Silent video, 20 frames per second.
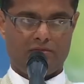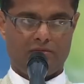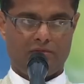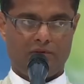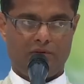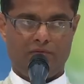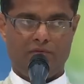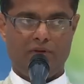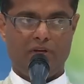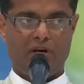
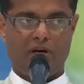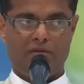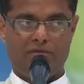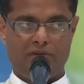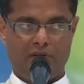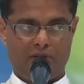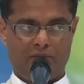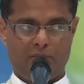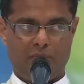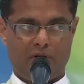And we have
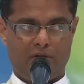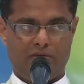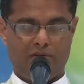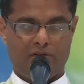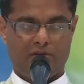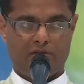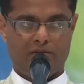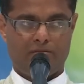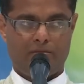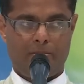that power.
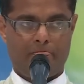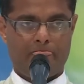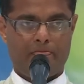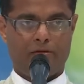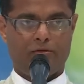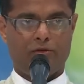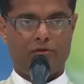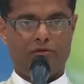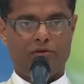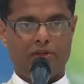
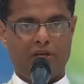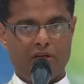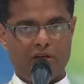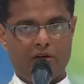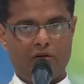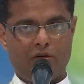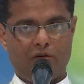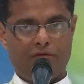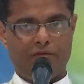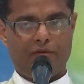So
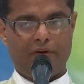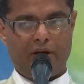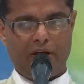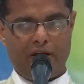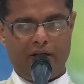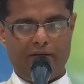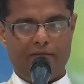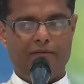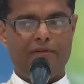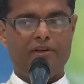think of
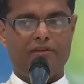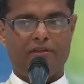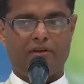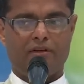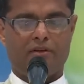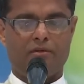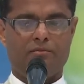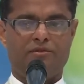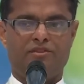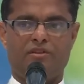every
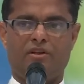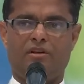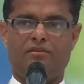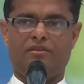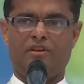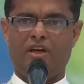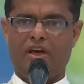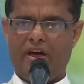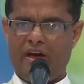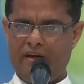
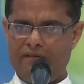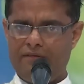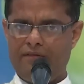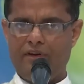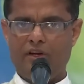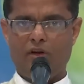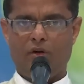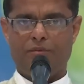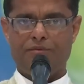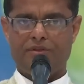circumstance,
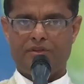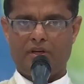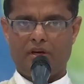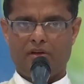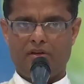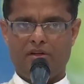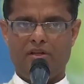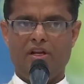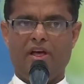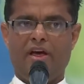every
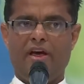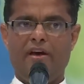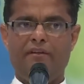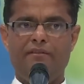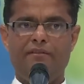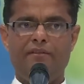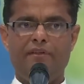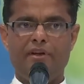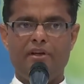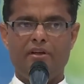obstacle,
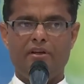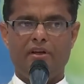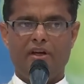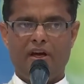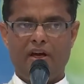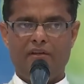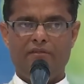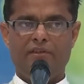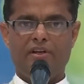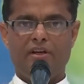every
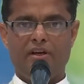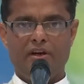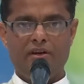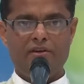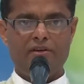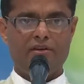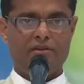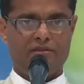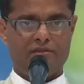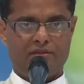
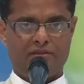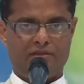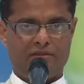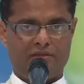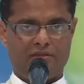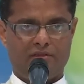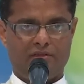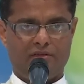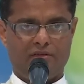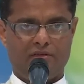
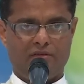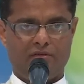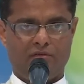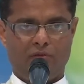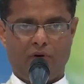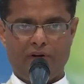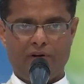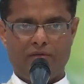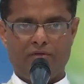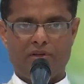hindrance,
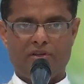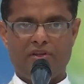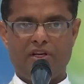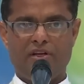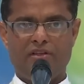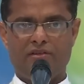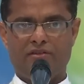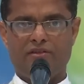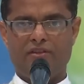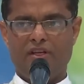whatever
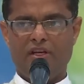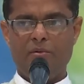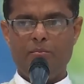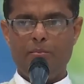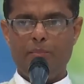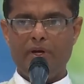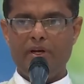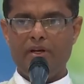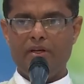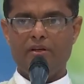that is
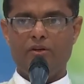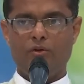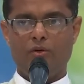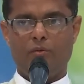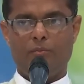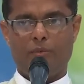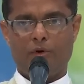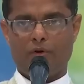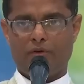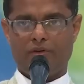impeding your
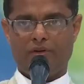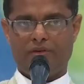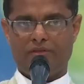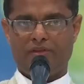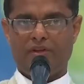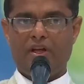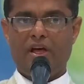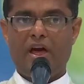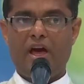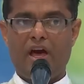
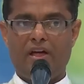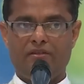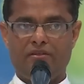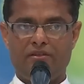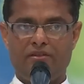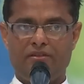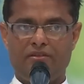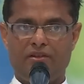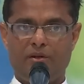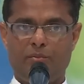progress as a
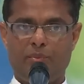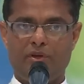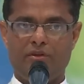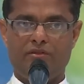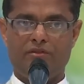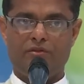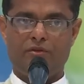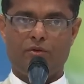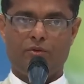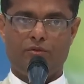stepping
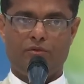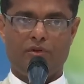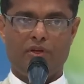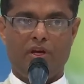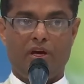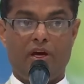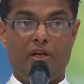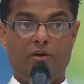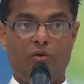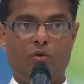stone,
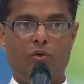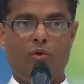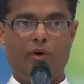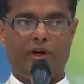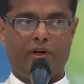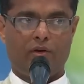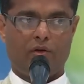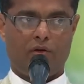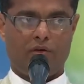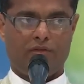and go
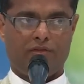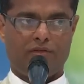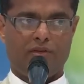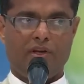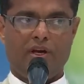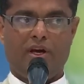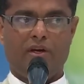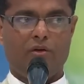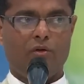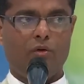across
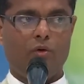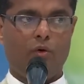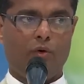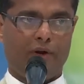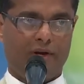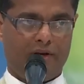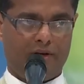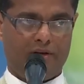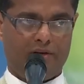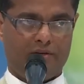and go
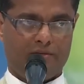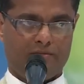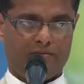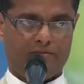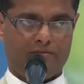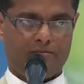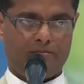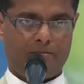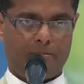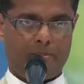ahead.
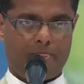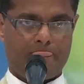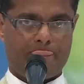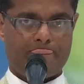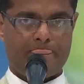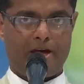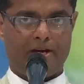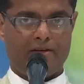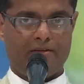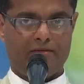
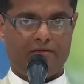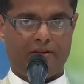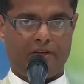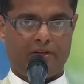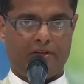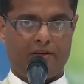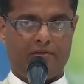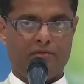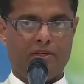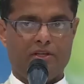That is
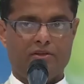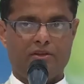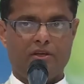second.